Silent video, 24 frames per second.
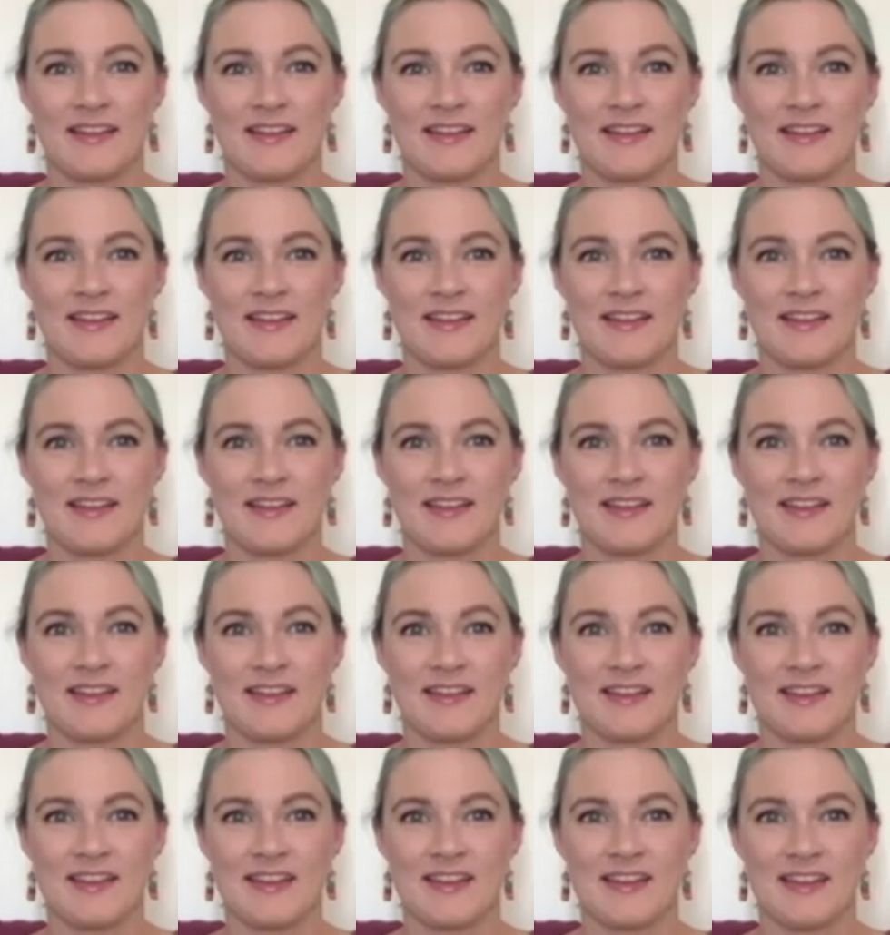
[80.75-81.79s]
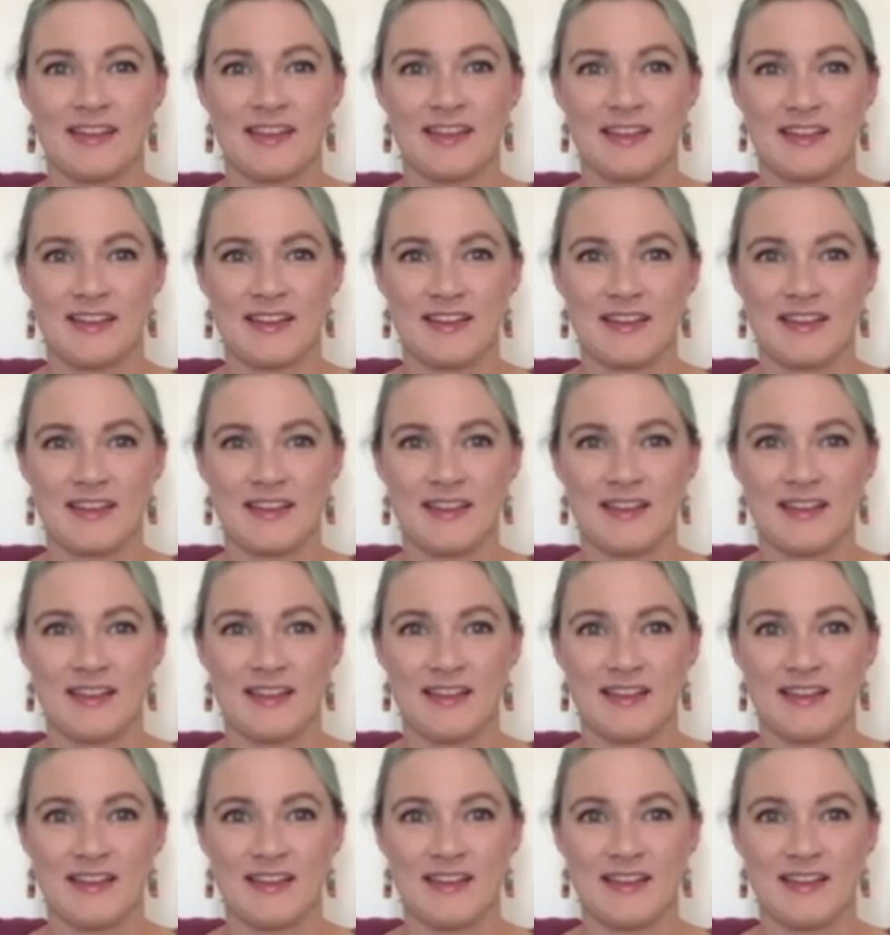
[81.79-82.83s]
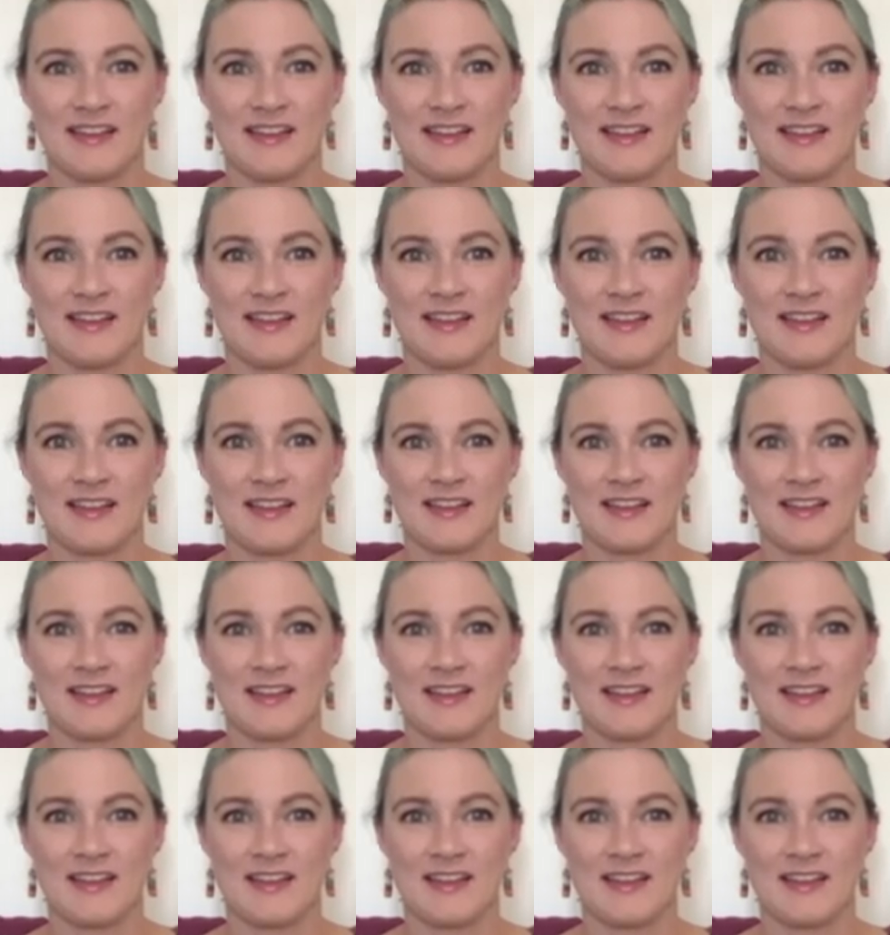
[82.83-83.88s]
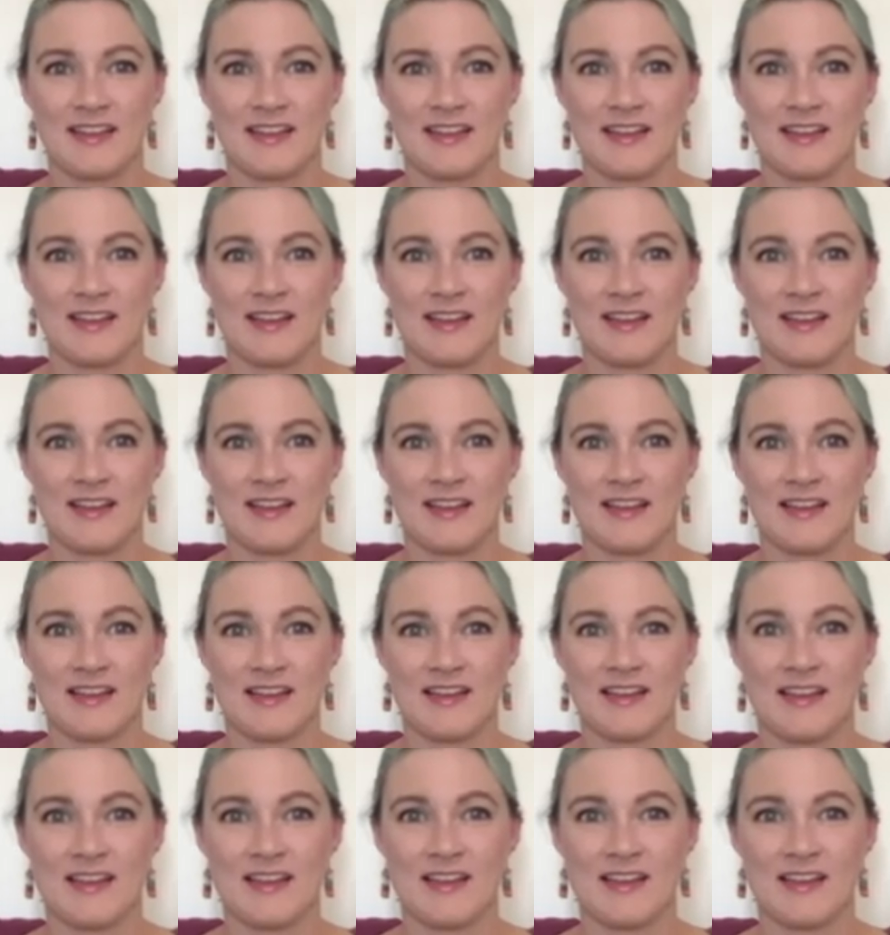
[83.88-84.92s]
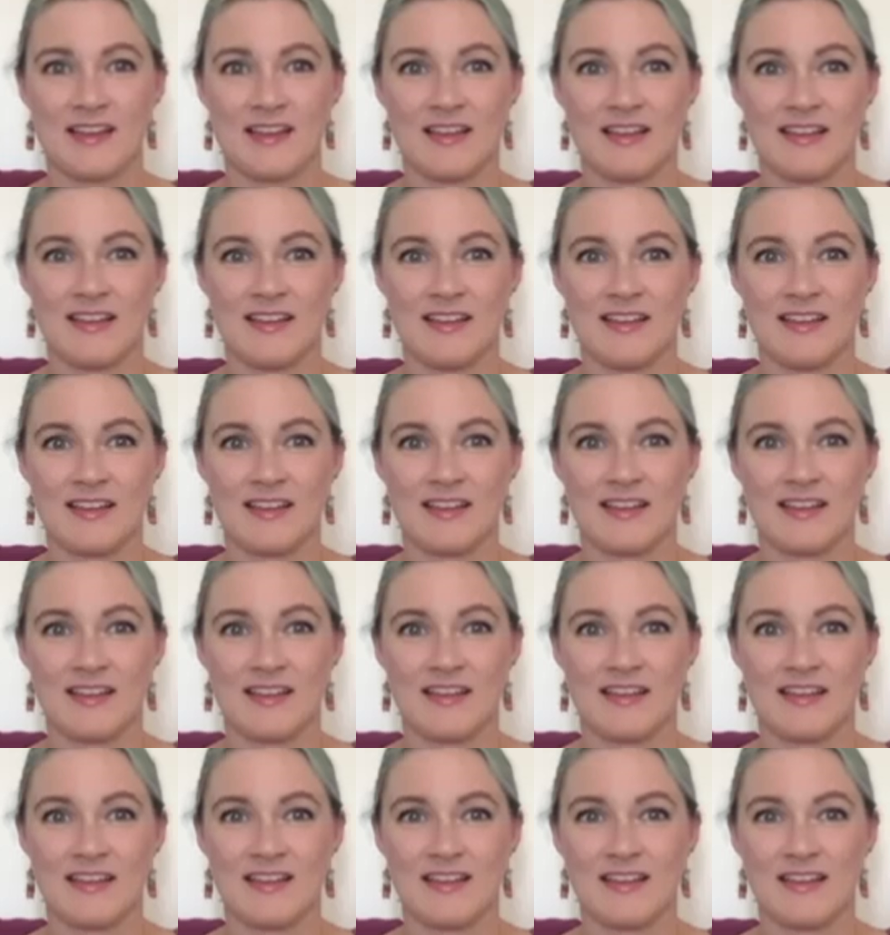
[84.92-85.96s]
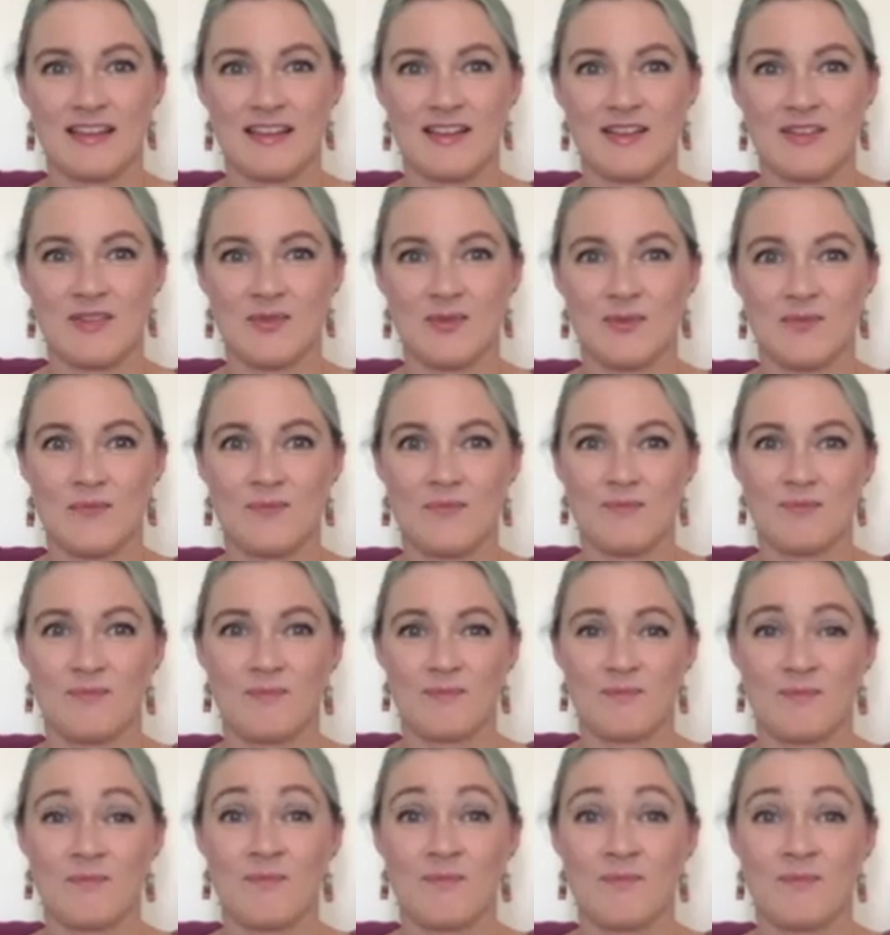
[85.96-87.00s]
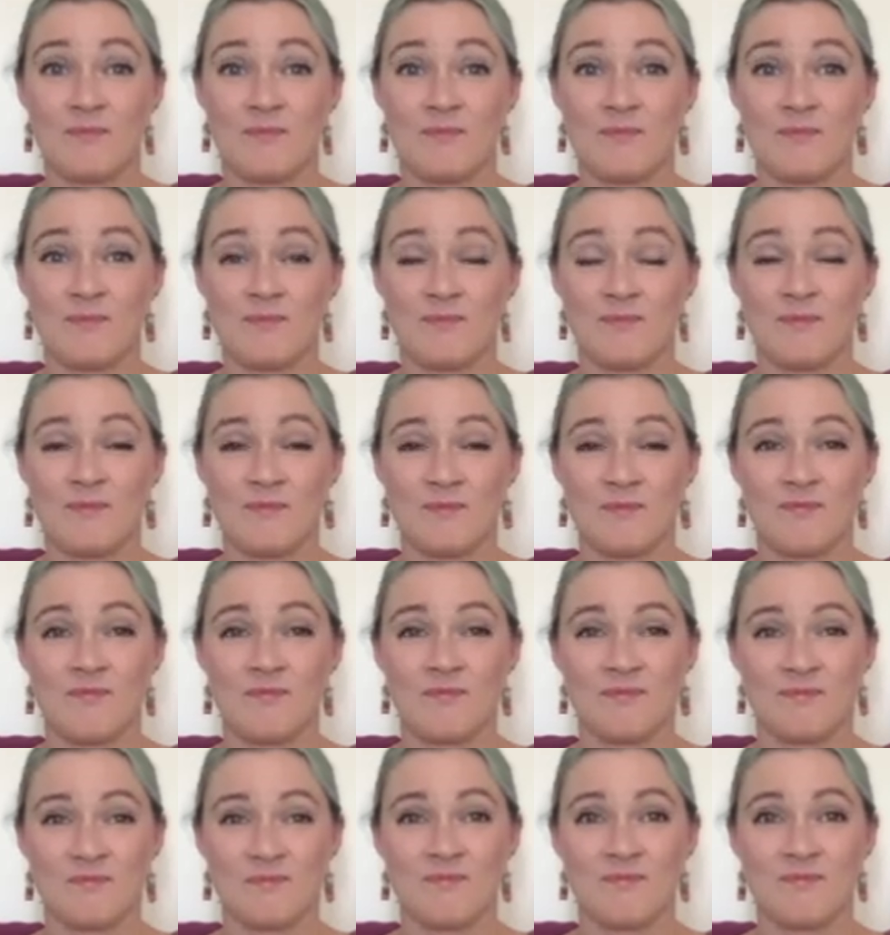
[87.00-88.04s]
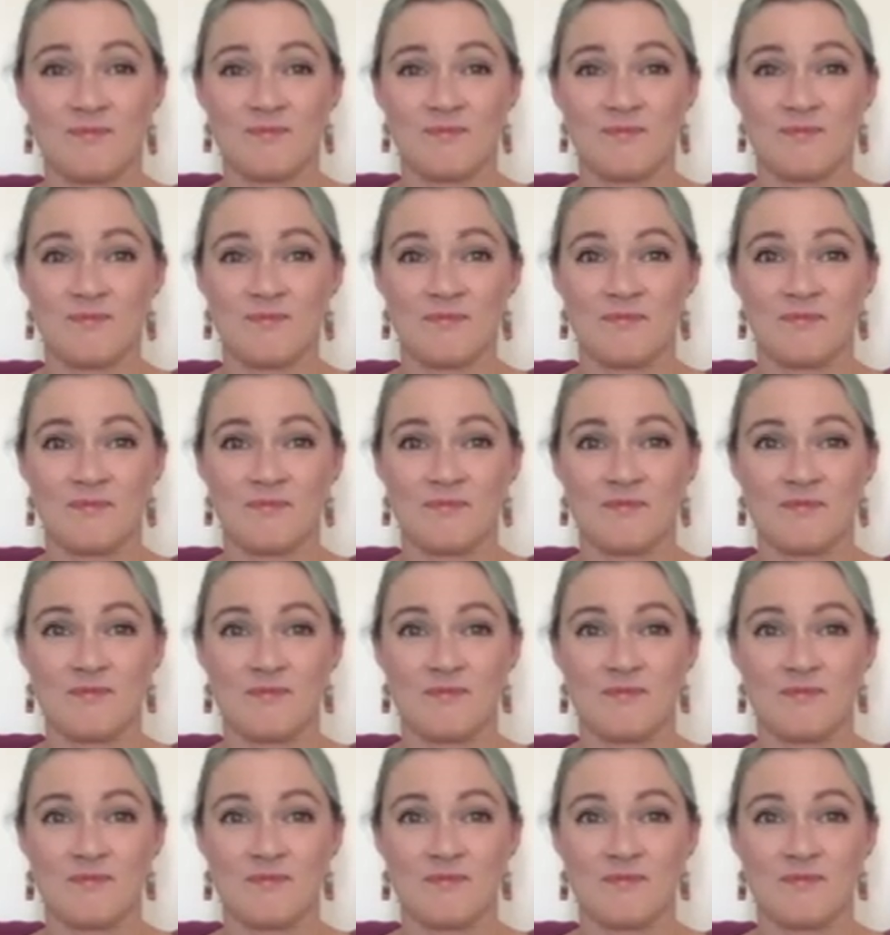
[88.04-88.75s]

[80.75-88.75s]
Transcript: [no speech]